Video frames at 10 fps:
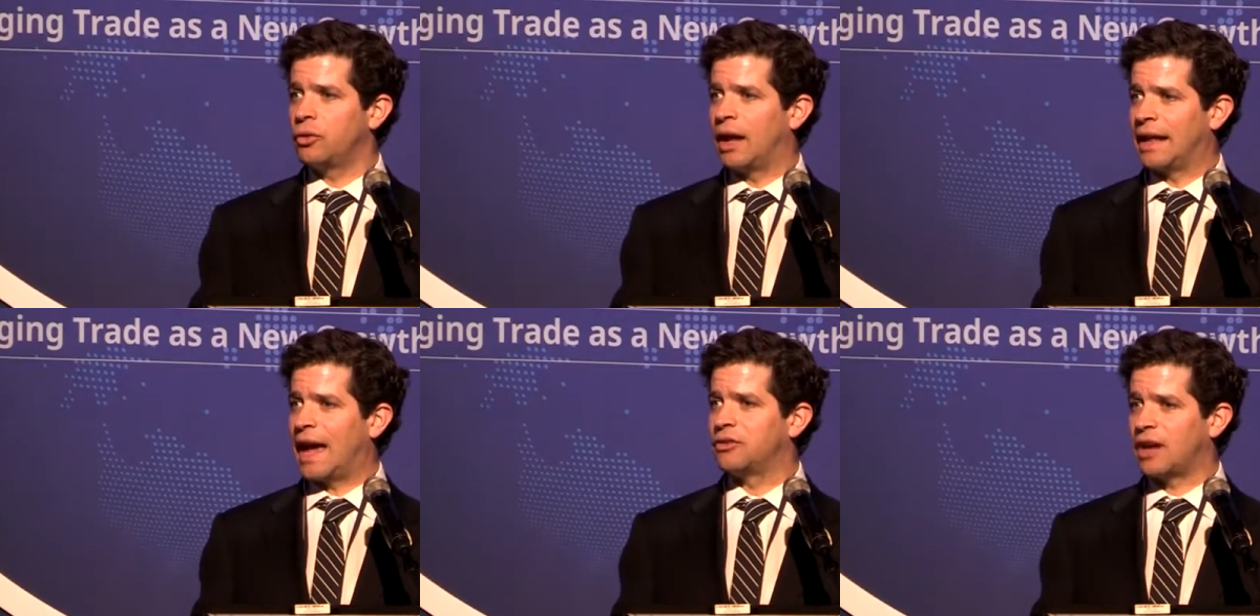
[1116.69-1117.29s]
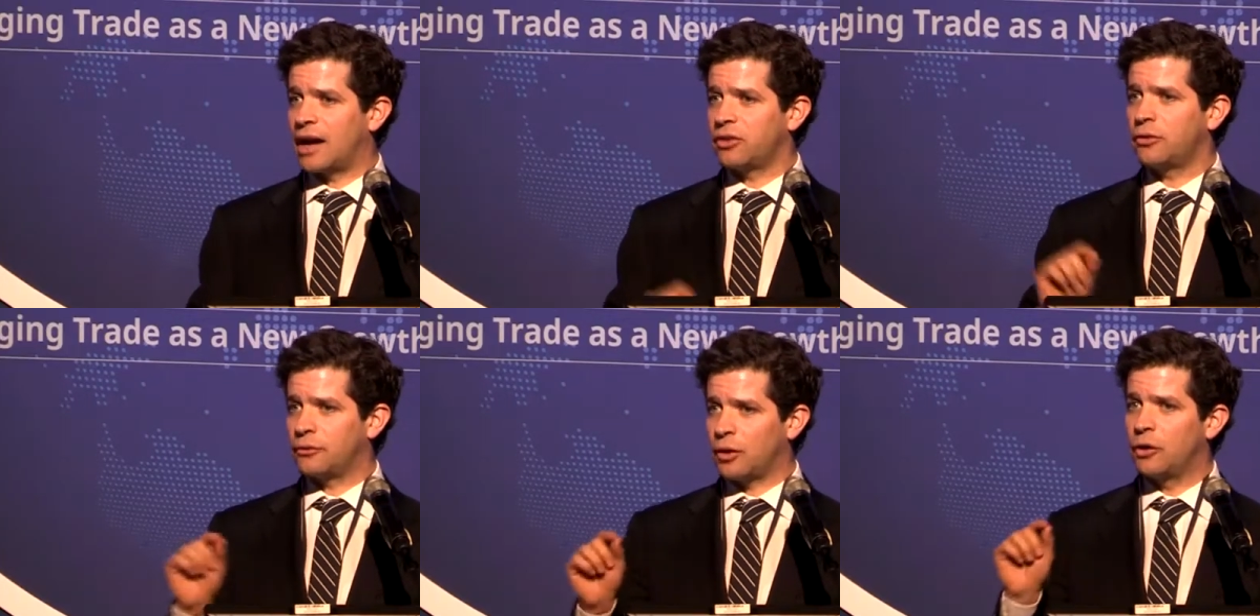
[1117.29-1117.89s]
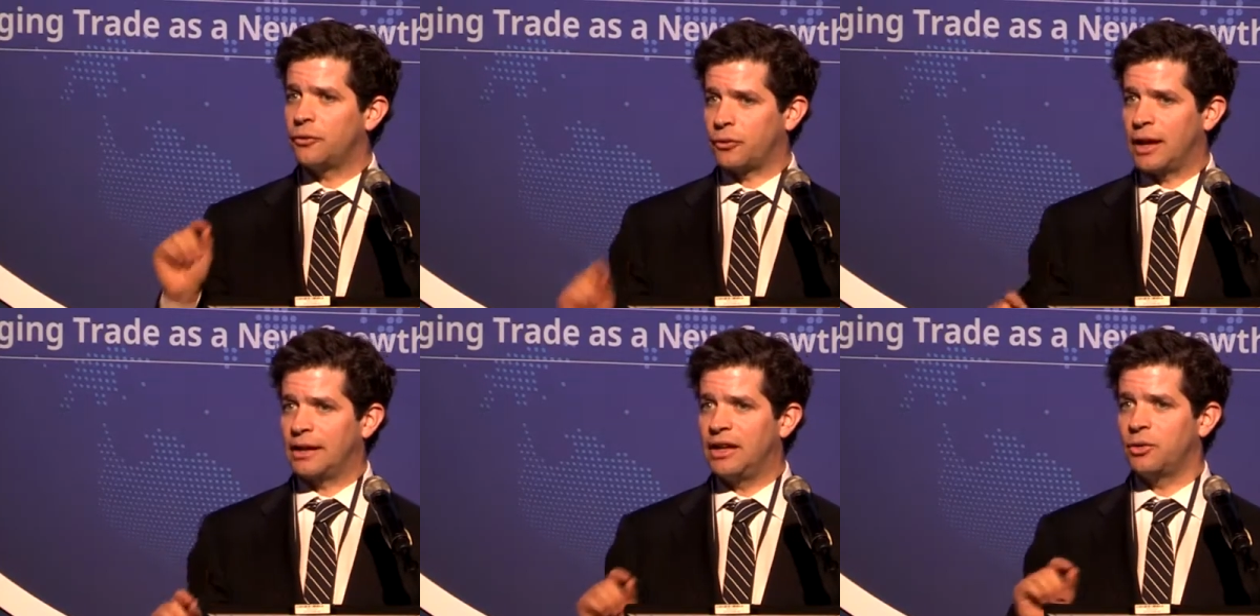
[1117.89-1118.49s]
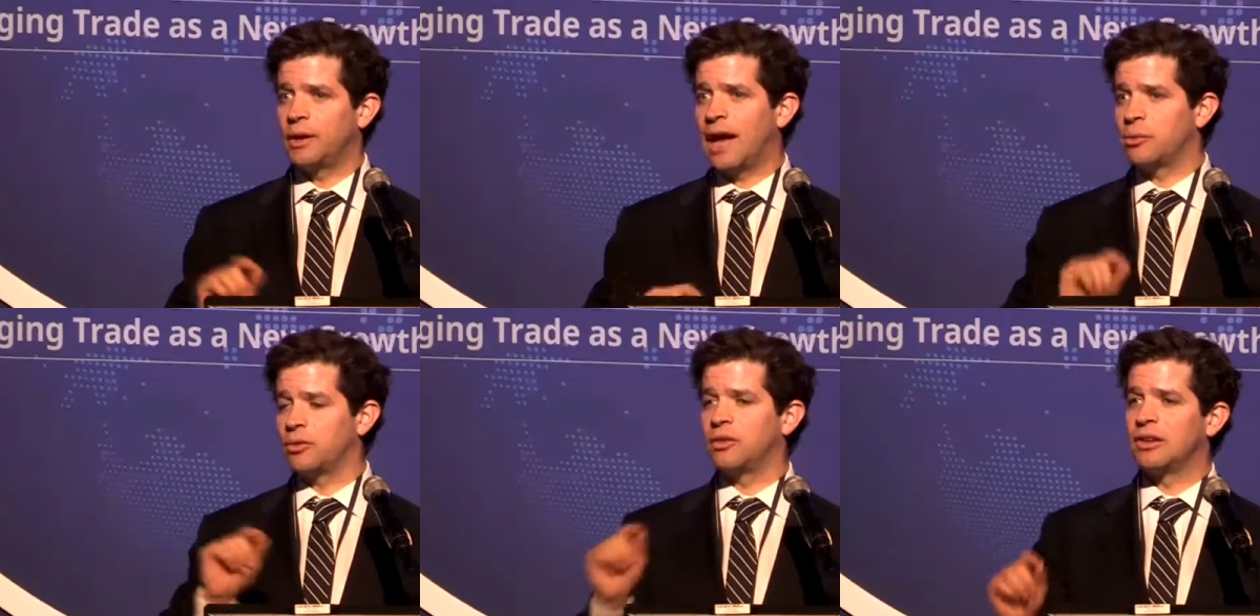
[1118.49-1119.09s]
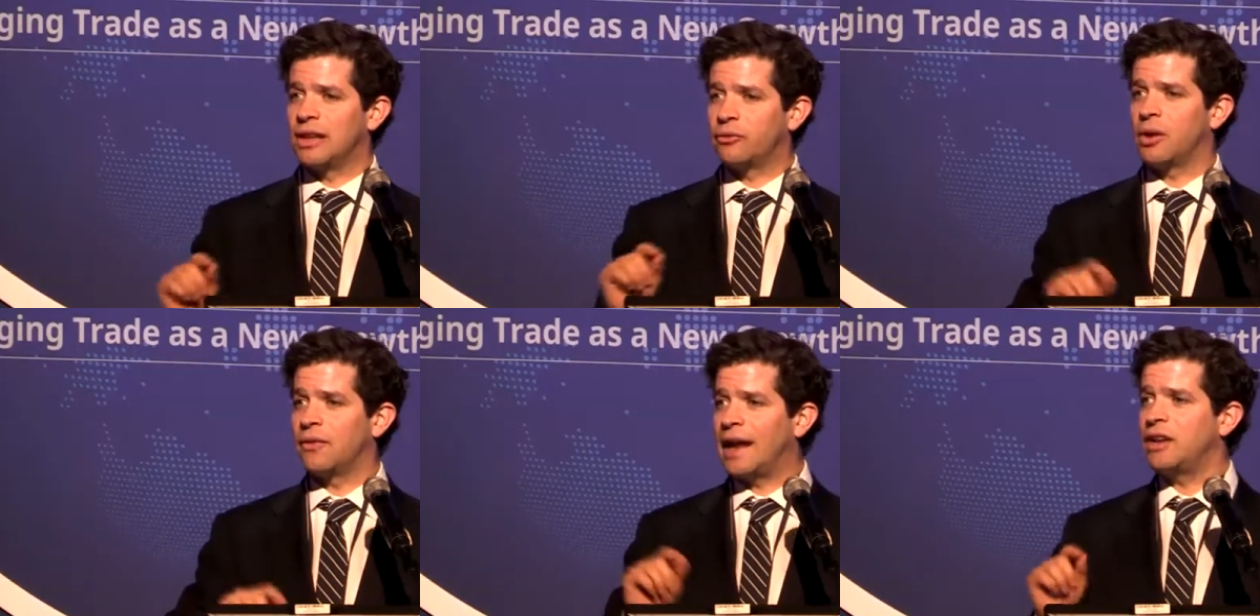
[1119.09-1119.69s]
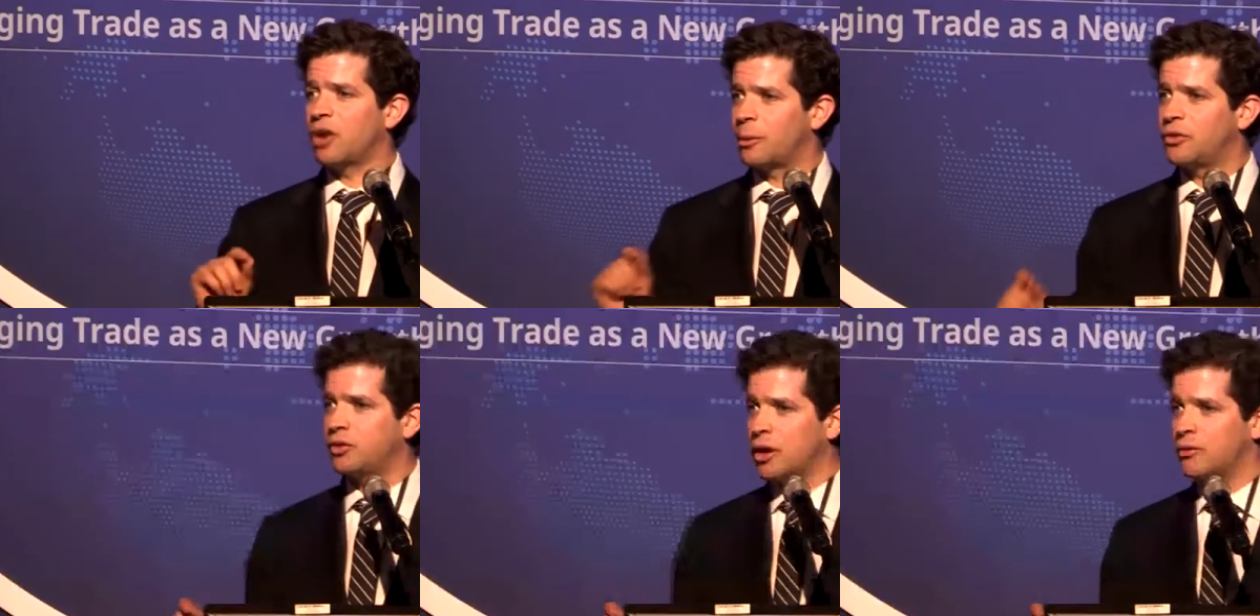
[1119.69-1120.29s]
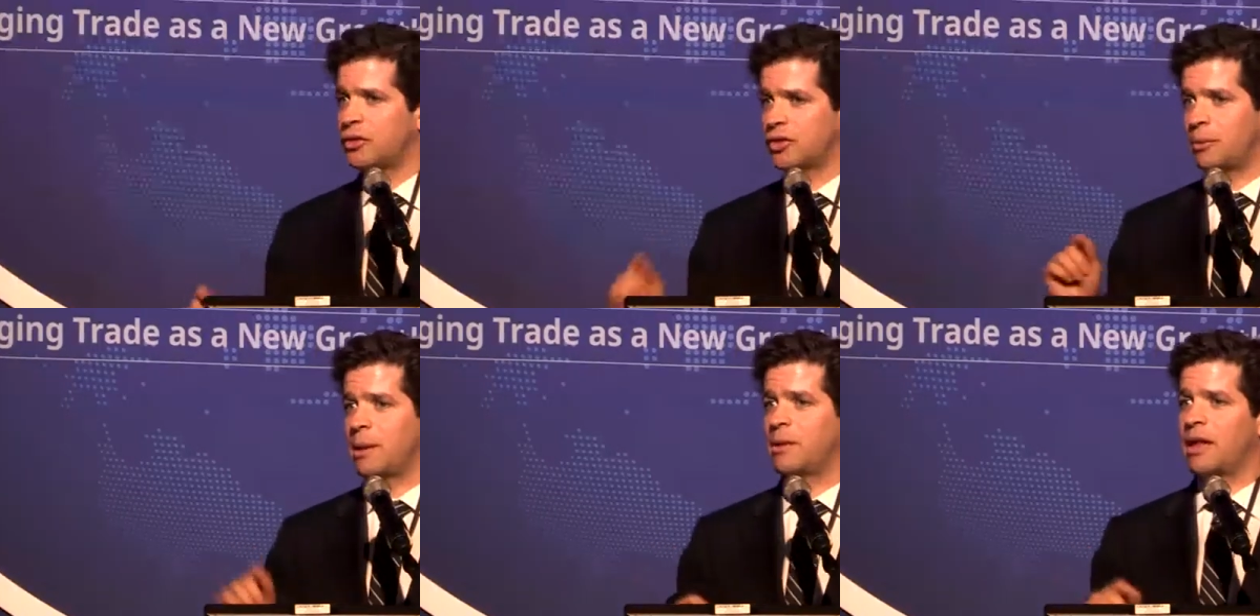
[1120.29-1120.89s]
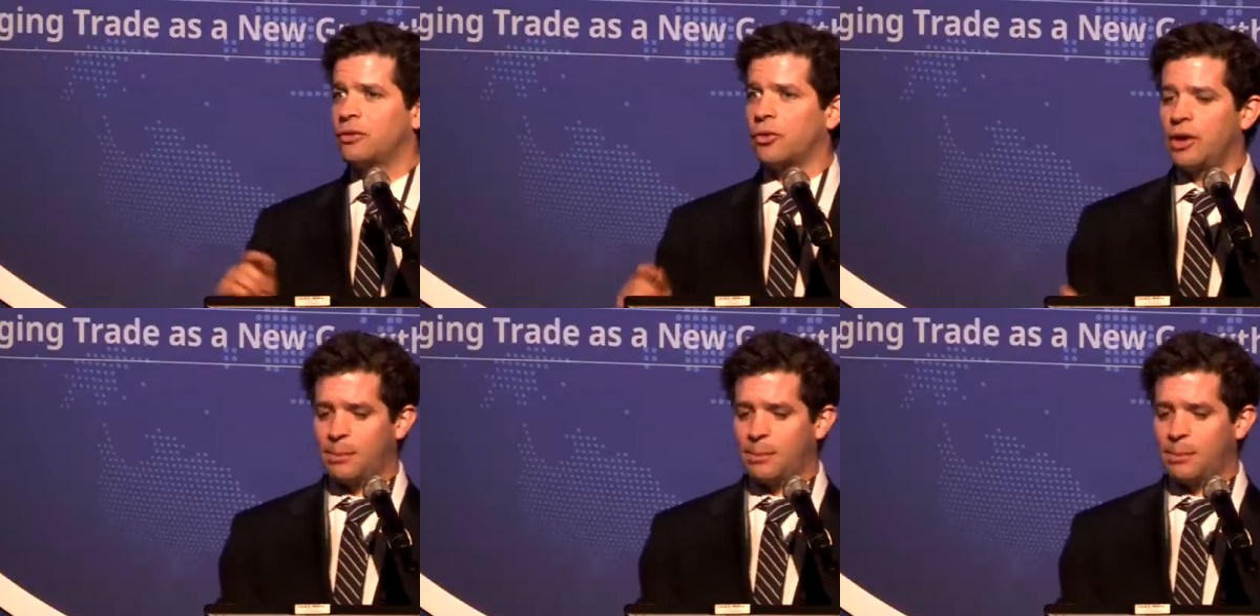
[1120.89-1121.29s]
allow data to flow freely to enable the delivery of any type of service commitment that's already